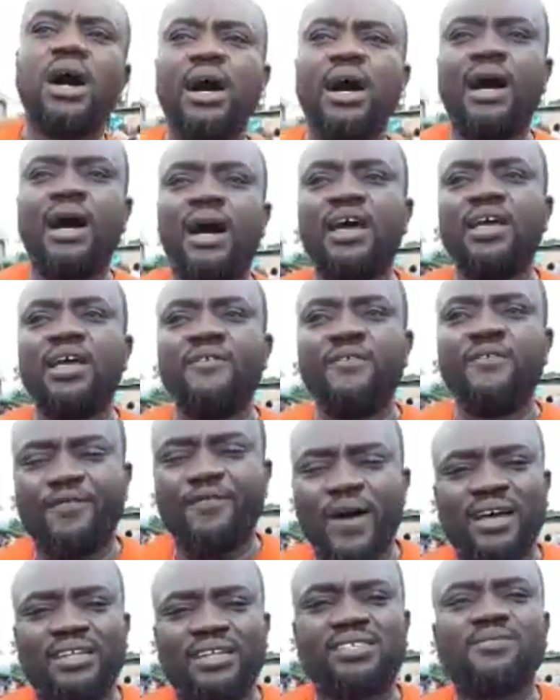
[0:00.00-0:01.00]
In
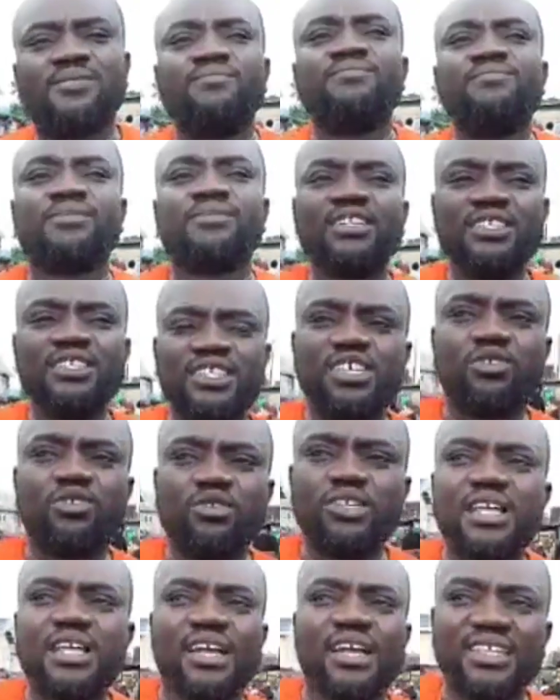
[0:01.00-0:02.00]
fact, the security
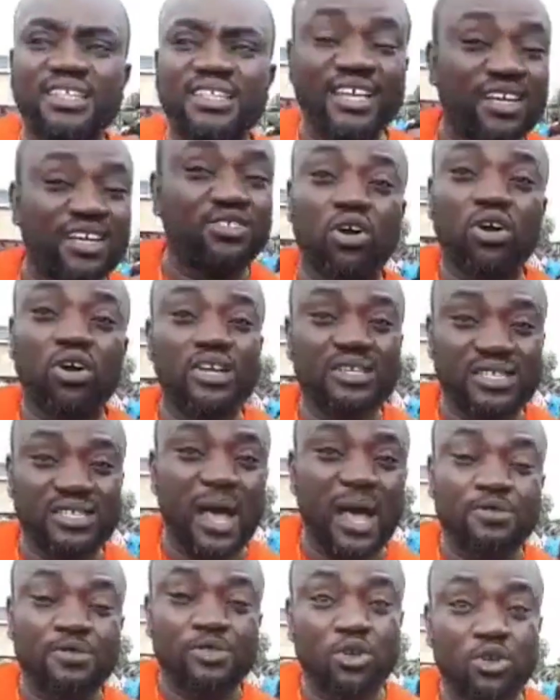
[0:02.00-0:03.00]
architecture is
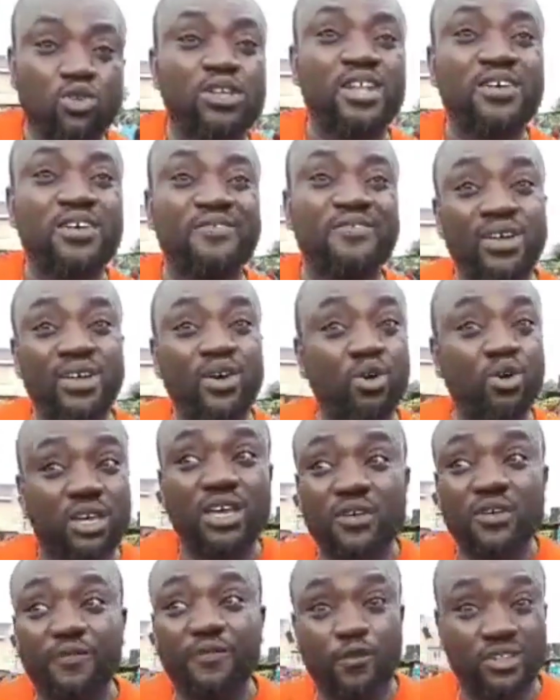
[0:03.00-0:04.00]
absolutely very okay
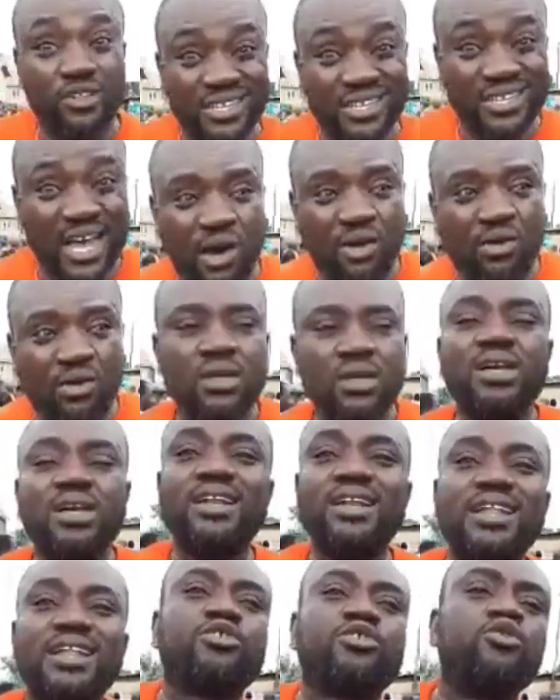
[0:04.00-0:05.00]
for the now. Let's
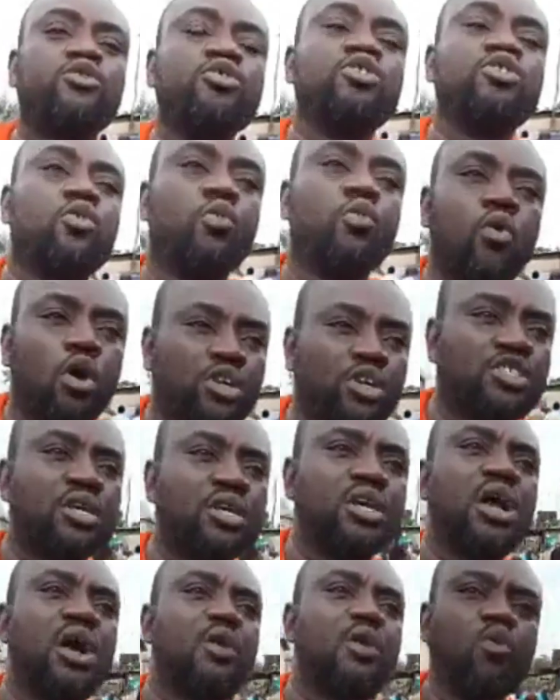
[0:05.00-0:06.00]
continue to watch.
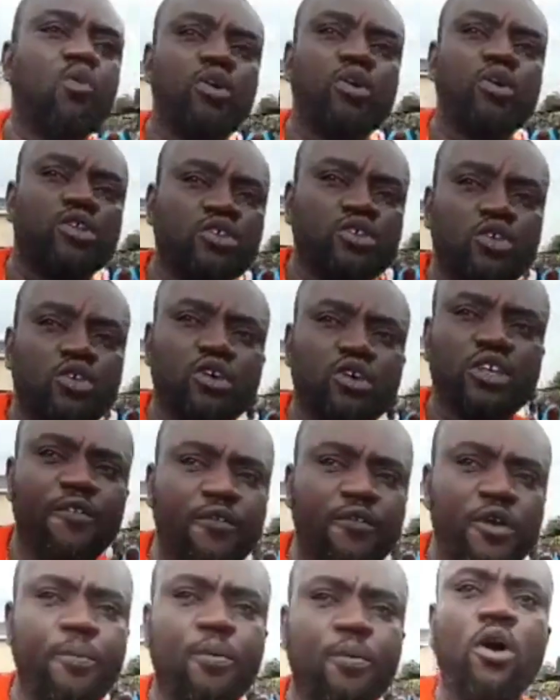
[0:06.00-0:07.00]
We will continue to give
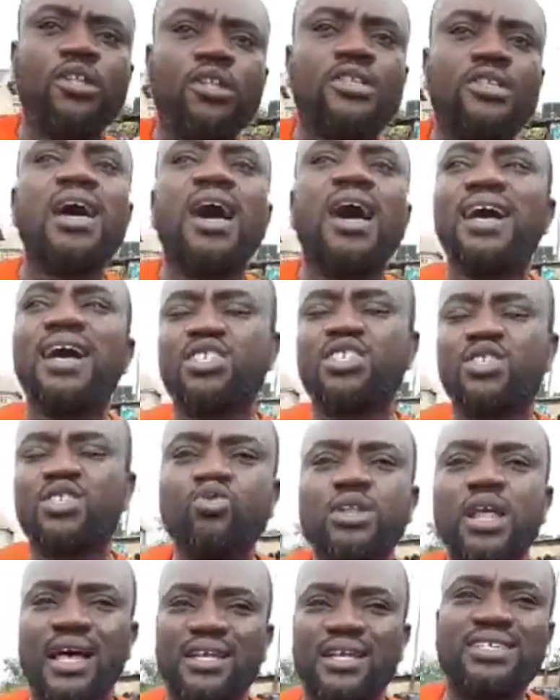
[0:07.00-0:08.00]
reports as soon
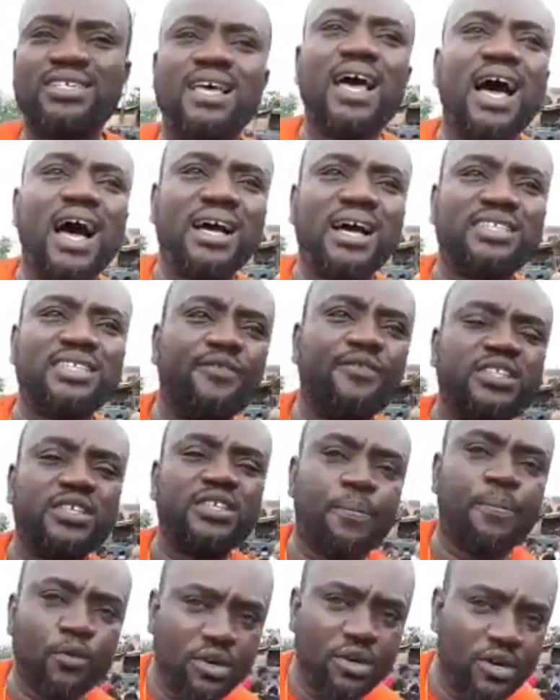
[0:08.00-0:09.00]
as activity
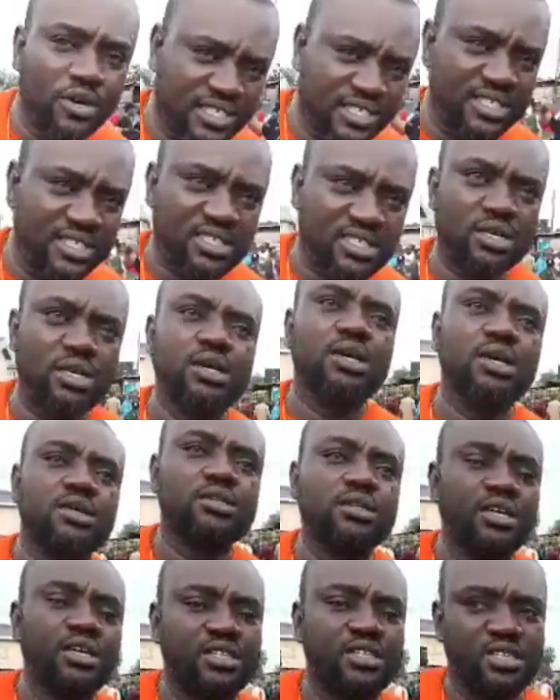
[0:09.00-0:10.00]
progresses.
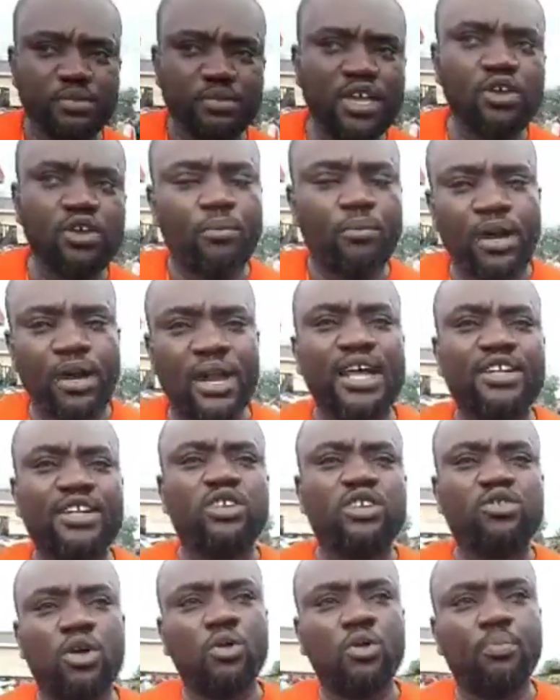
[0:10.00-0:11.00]
It's me, your brother. I just
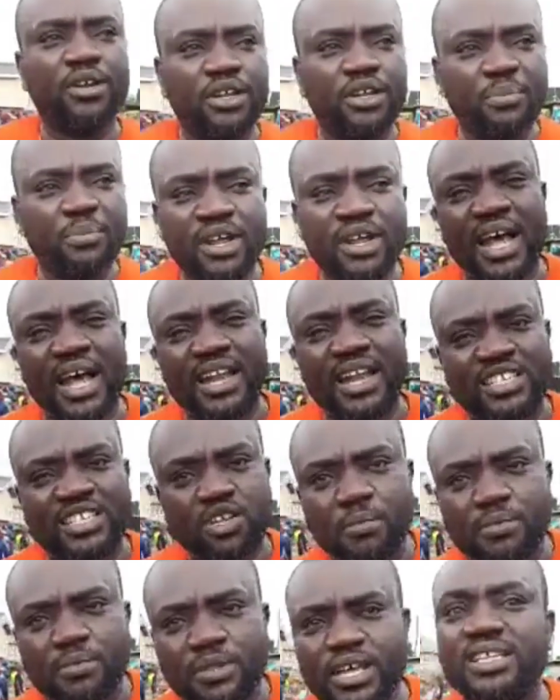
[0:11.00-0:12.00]
want to bring out this
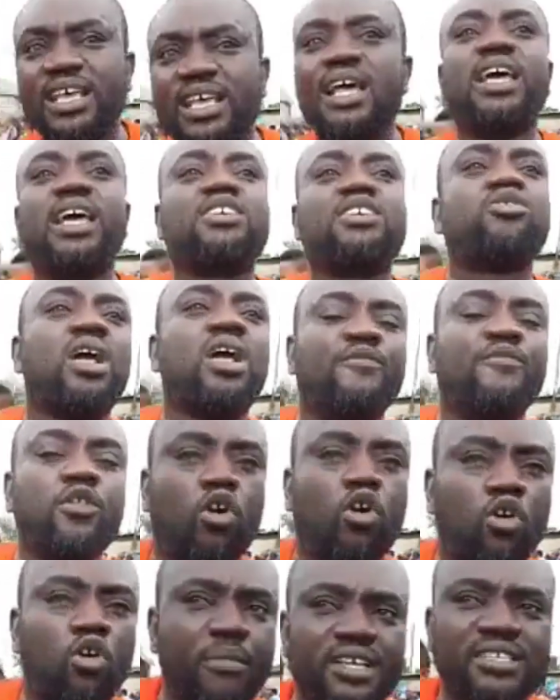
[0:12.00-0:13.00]
update. Election have not
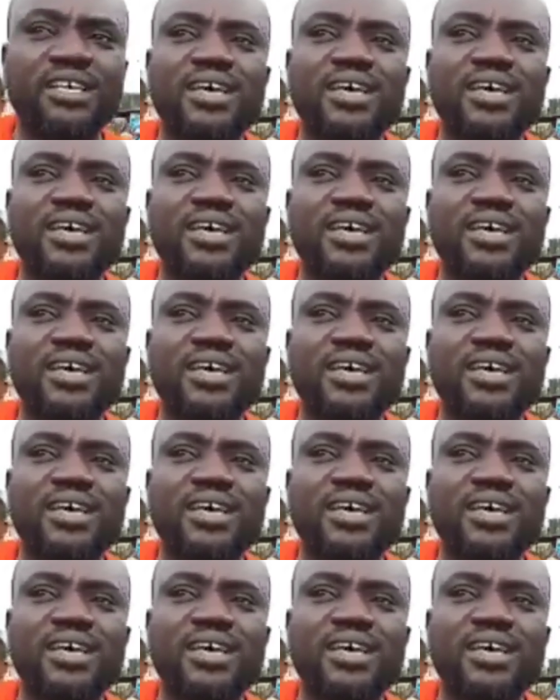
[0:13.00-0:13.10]
commenced.